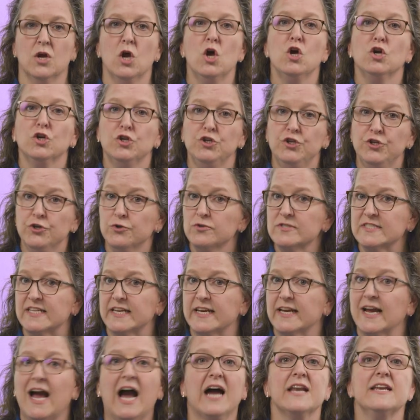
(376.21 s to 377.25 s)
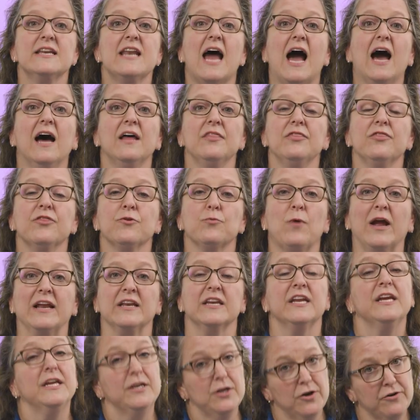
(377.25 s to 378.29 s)
using a
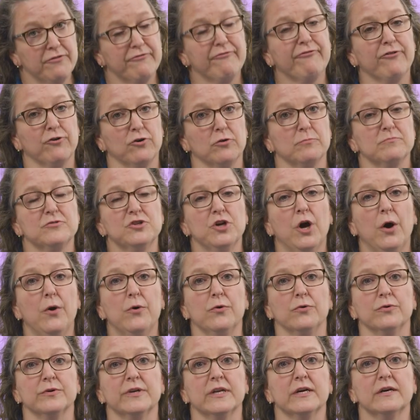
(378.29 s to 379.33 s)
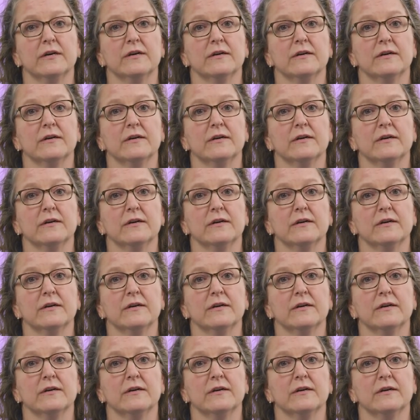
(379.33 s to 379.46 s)
non-threatening, firm tone.